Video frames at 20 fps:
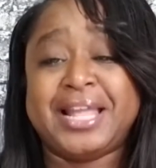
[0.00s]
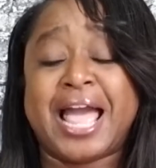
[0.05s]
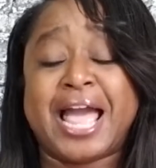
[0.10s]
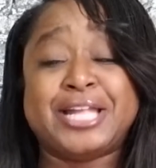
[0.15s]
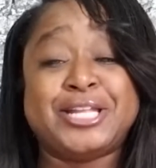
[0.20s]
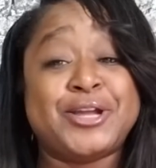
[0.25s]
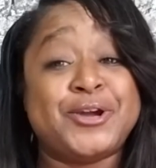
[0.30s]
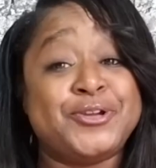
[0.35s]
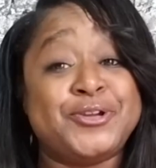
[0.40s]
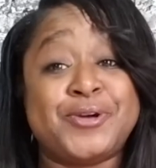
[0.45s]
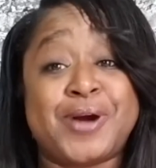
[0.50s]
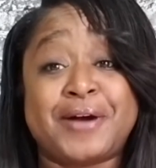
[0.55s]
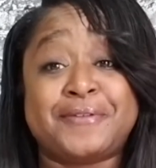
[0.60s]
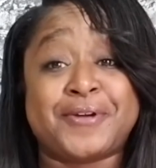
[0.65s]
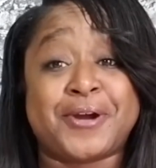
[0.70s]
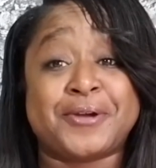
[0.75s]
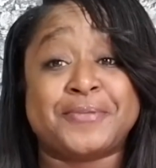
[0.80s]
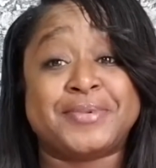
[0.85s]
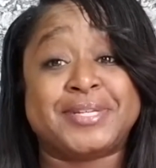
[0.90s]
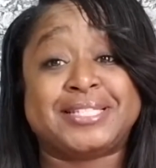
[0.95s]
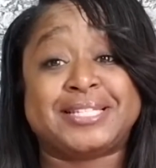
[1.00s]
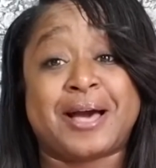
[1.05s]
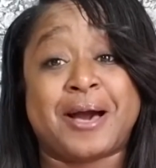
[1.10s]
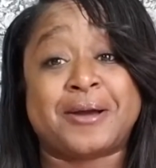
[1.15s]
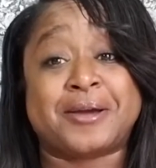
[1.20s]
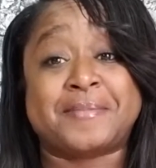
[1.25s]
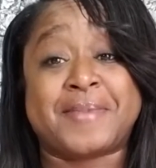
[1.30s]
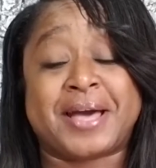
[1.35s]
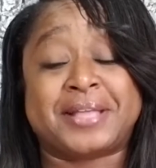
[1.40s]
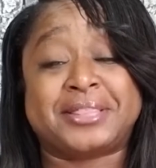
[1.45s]
I know you all have heard me
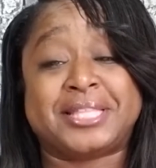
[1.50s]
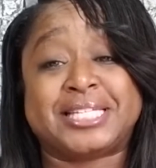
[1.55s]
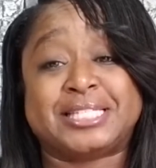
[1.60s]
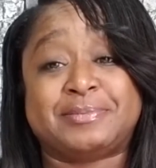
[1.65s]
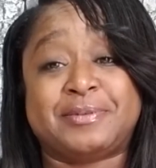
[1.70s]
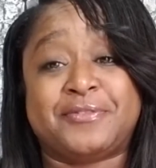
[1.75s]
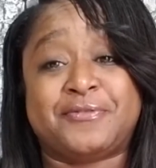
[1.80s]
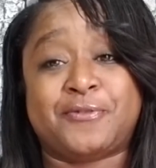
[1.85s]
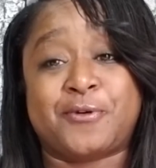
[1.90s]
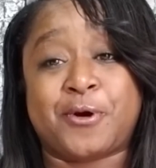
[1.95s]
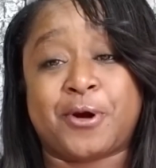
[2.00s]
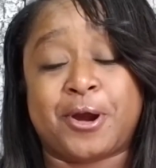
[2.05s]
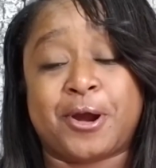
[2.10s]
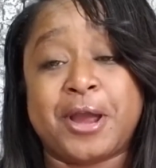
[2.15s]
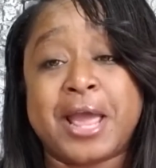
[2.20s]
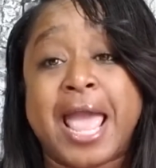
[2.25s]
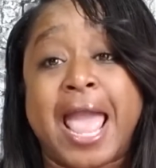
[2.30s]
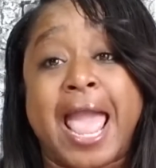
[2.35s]
talk about this before,